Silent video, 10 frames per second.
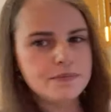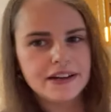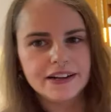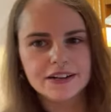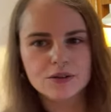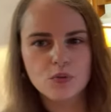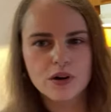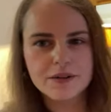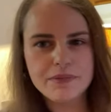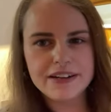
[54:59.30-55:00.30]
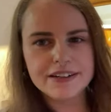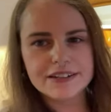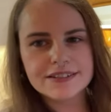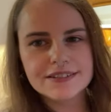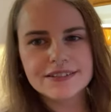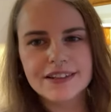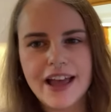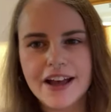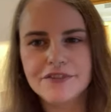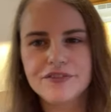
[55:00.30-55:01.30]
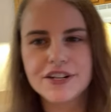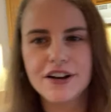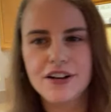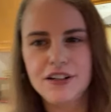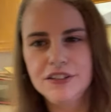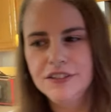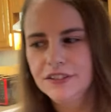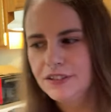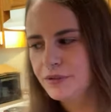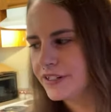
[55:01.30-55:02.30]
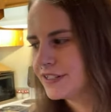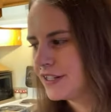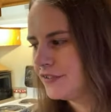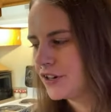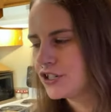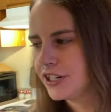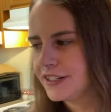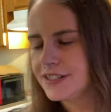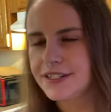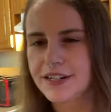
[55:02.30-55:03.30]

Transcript: minute. One minute left, y'all. We can see if our chicken's